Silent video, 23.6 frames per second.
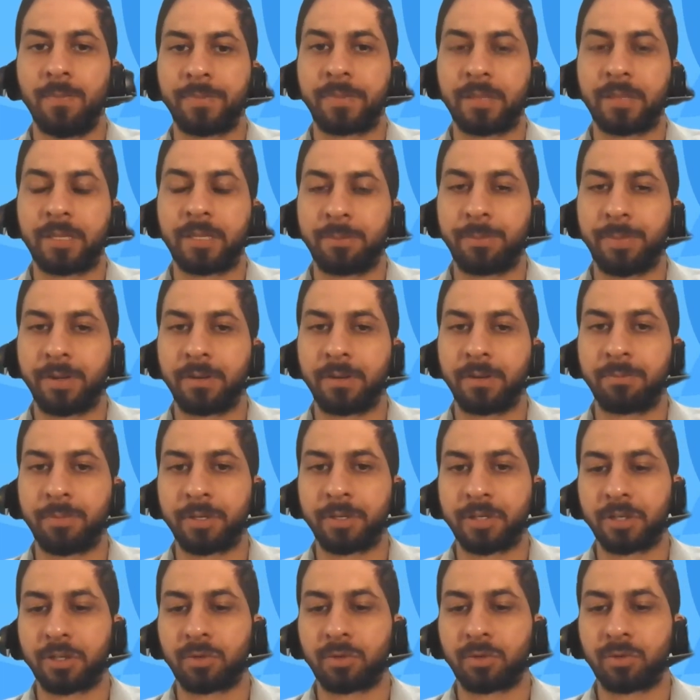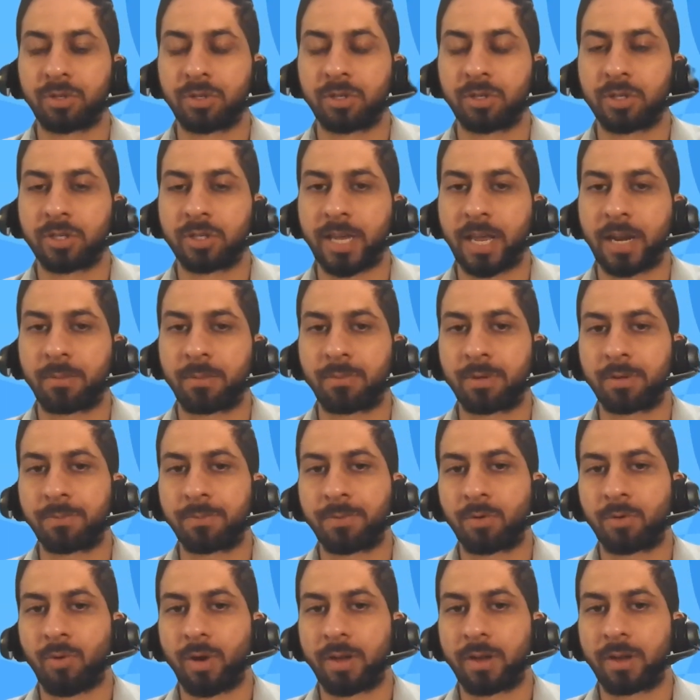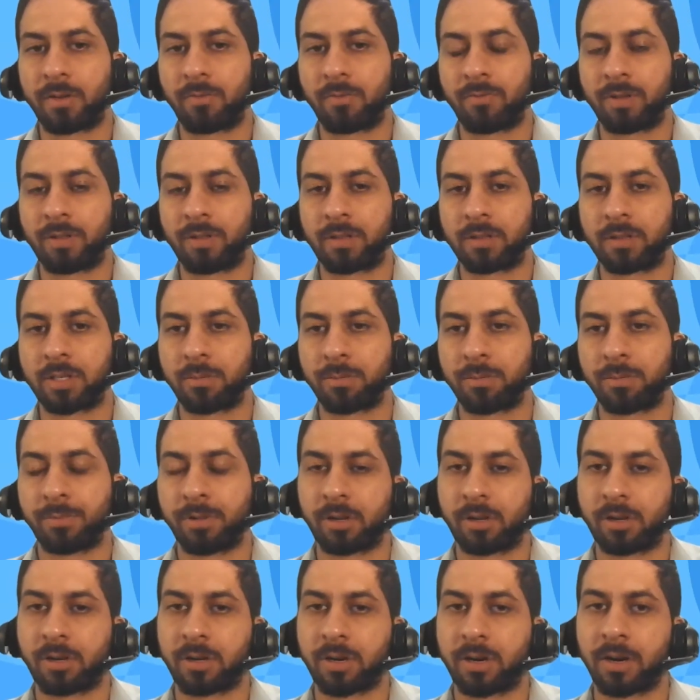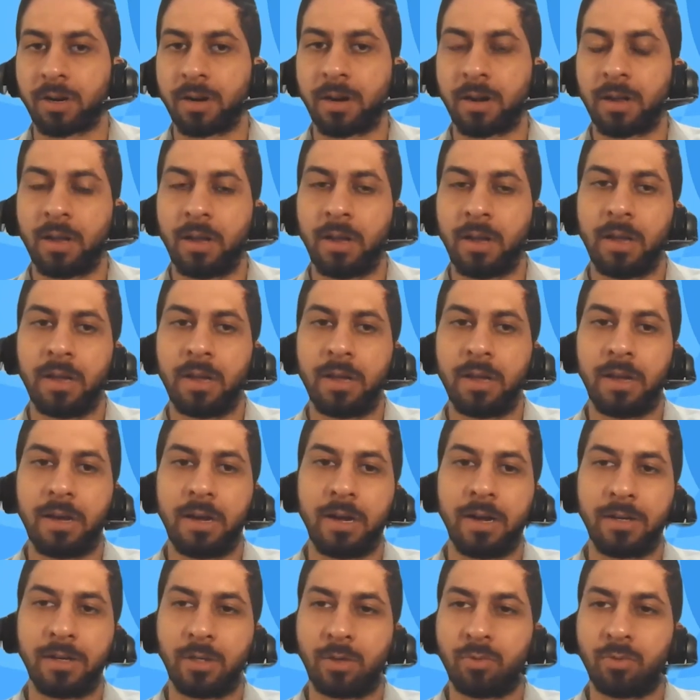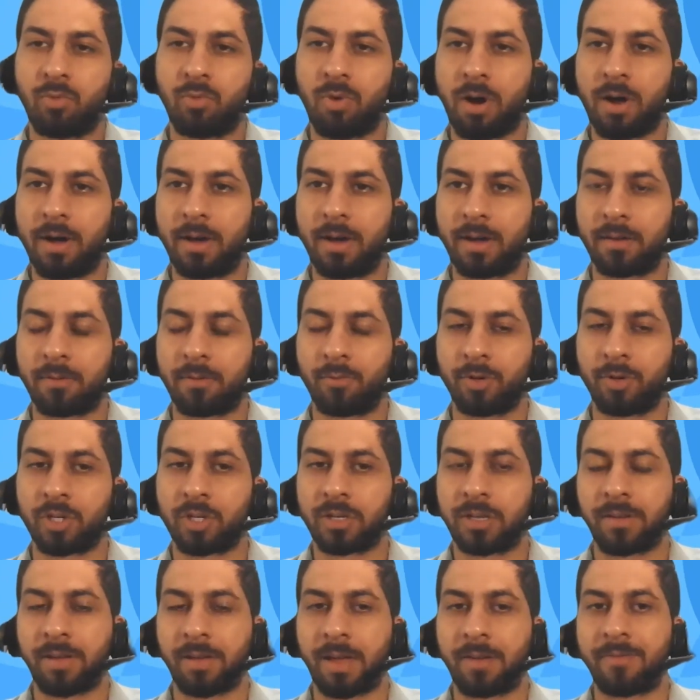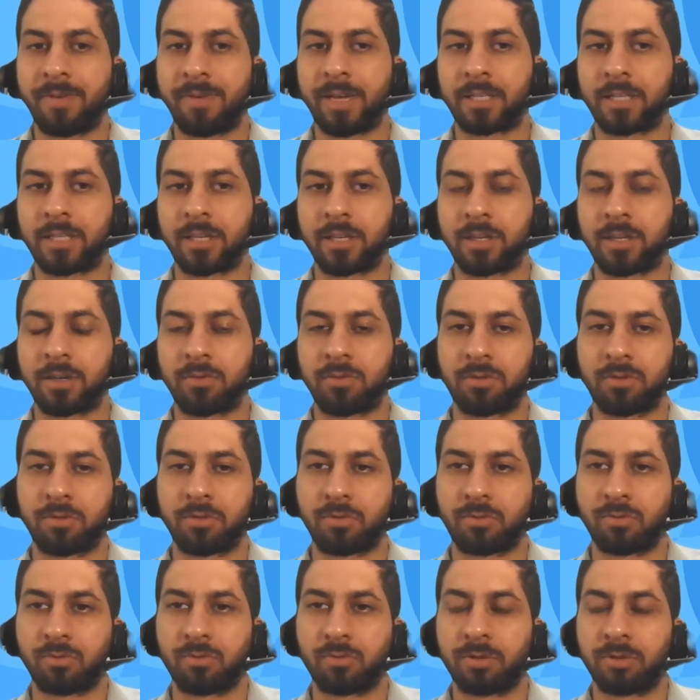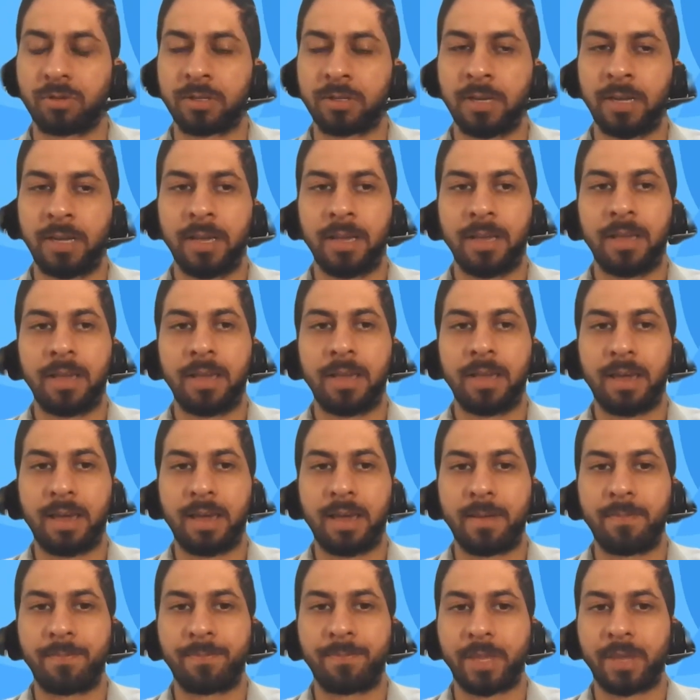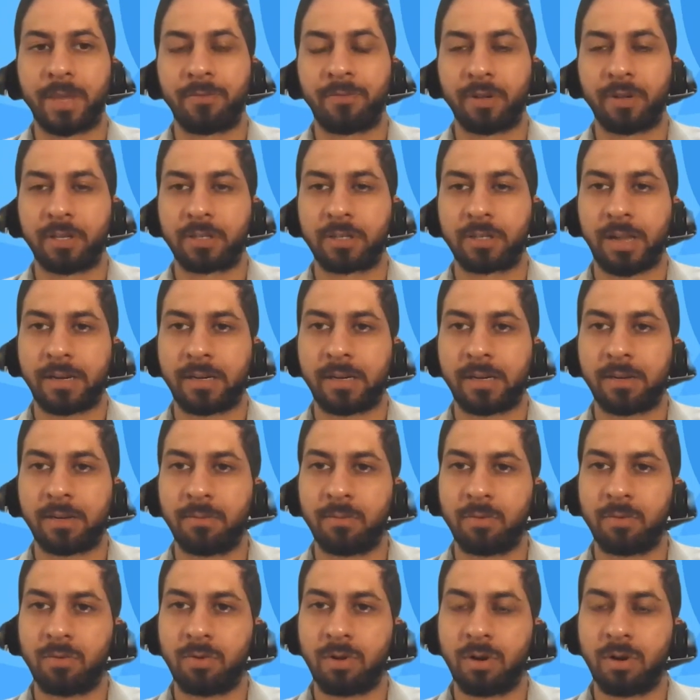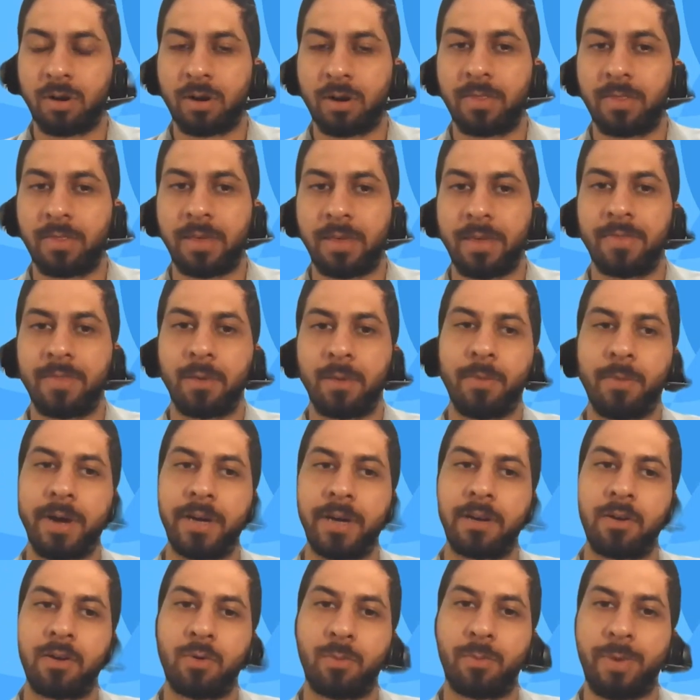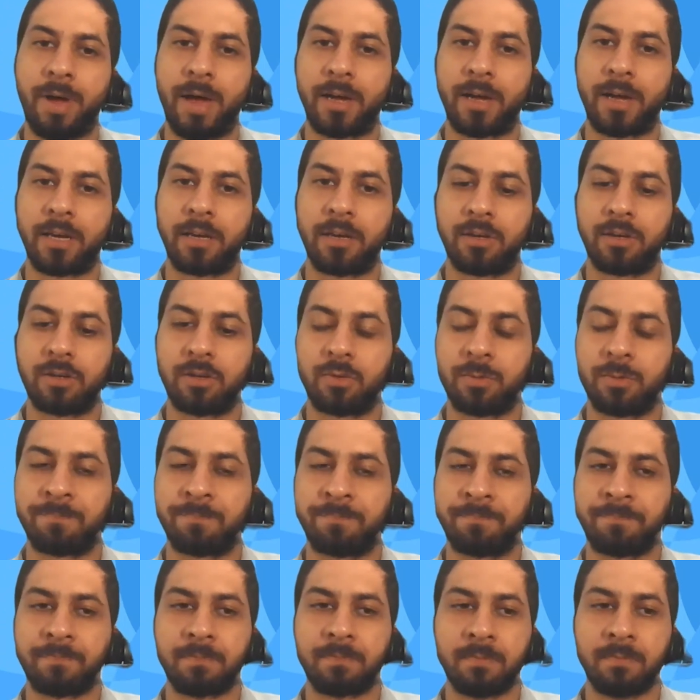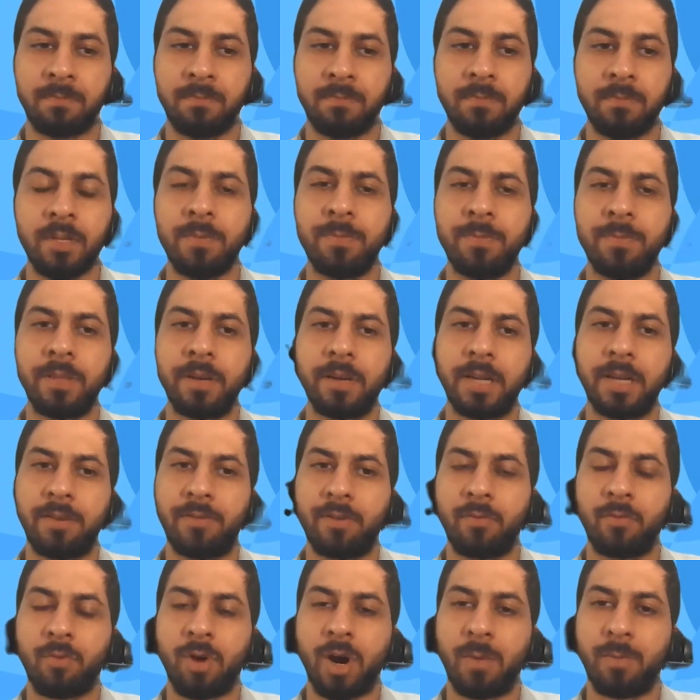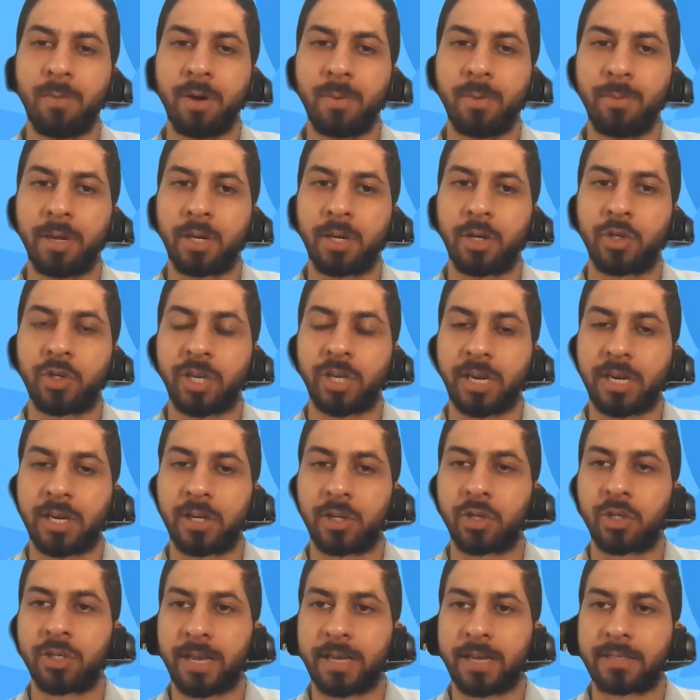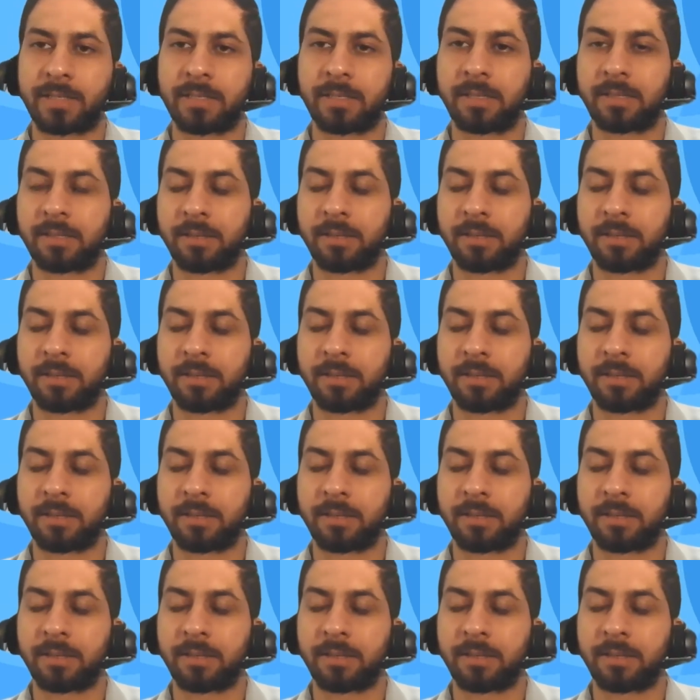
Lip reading: The business users can be provided with a simple CRUD UI, which they have access to the rules. And if it's slightly more, then they might go back into the dev environment, make a change, test it, and